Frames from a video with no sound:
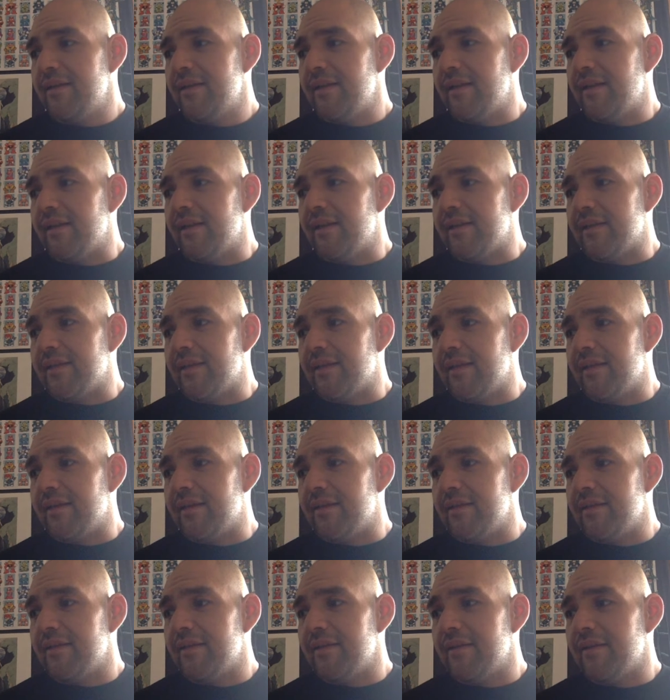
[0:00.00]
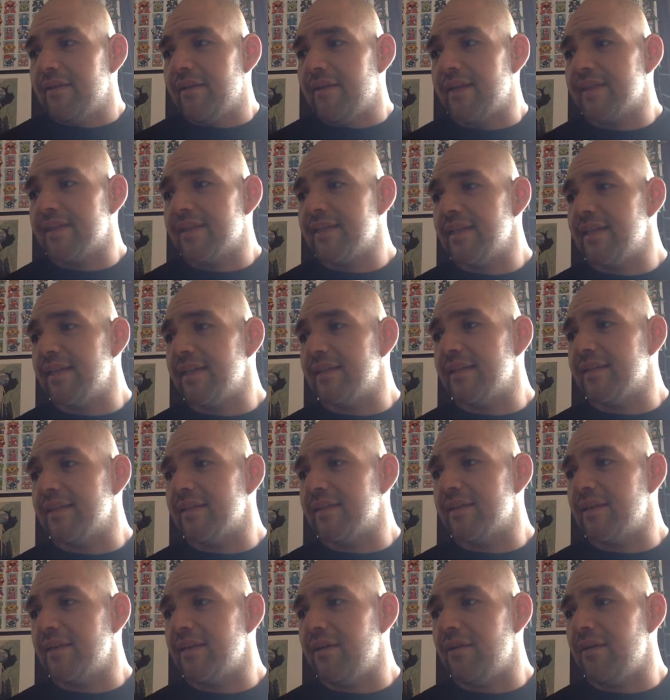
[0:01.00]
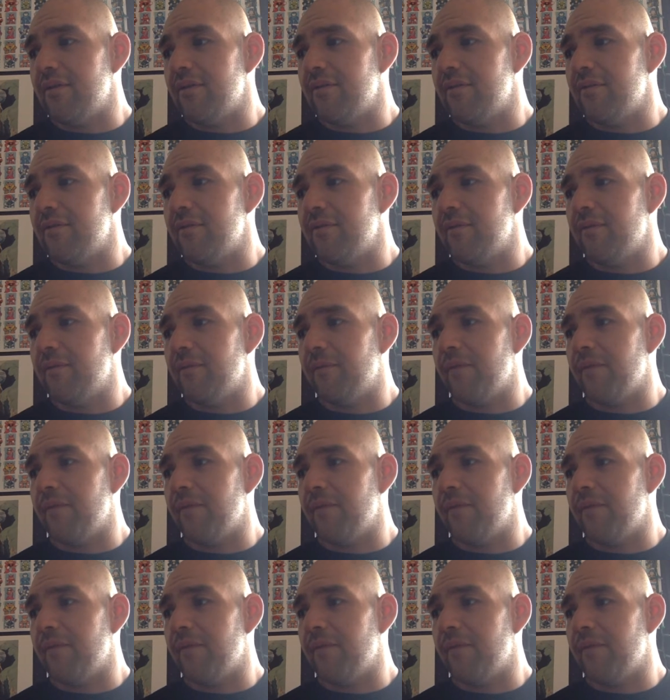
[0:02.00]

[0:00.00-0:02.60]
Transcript: And that's it. So